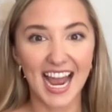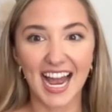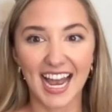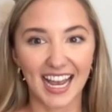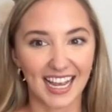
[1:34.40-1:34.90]

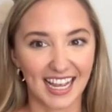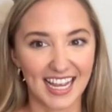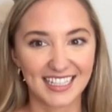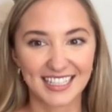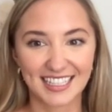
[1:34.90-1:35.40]
So
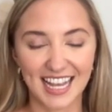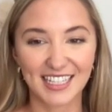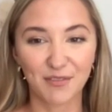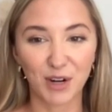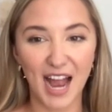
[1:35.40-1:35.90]
uh,
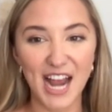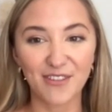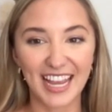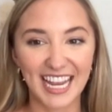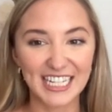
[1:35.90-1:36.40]
we're kind of
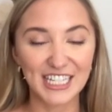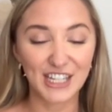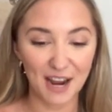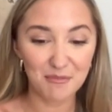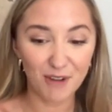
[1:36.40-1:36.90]
a hidden
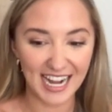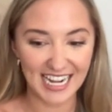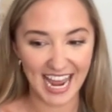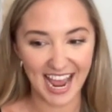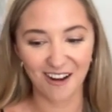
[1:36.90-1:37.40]
gem right
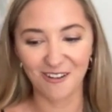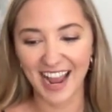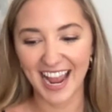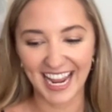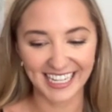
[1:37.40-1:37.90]
now.
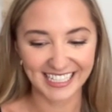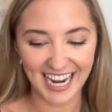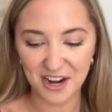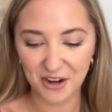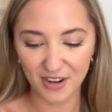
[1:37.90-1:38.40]
And
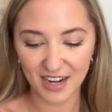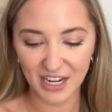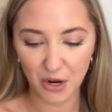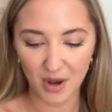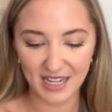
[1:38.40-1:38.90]
I agree, you
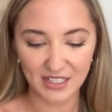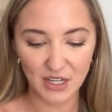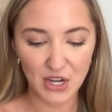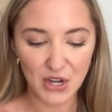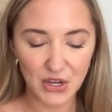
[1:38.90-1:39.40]
know, it's
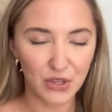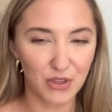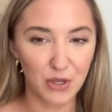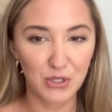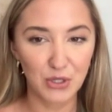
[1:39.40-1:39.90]

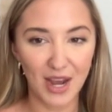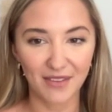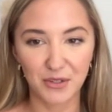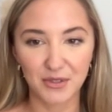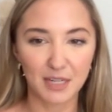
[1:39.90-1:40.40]
you do have
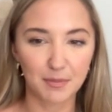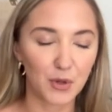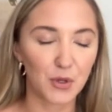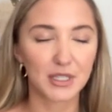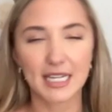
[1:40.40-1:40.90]
those
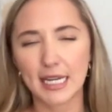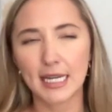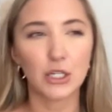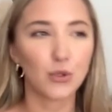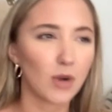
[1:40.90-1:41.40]
typical
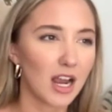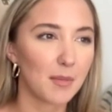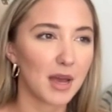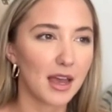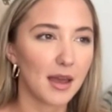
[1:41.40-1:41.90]
teen
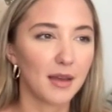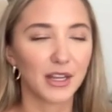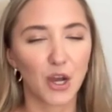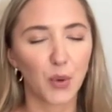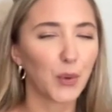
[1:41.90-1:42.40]
drama, you
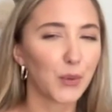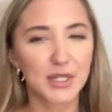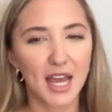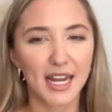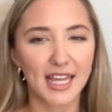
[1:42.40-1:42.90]
know, who
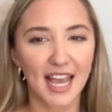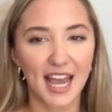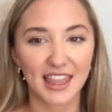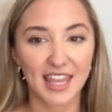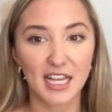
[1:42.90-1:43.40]
done it
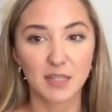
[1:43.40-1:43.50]
kind of things.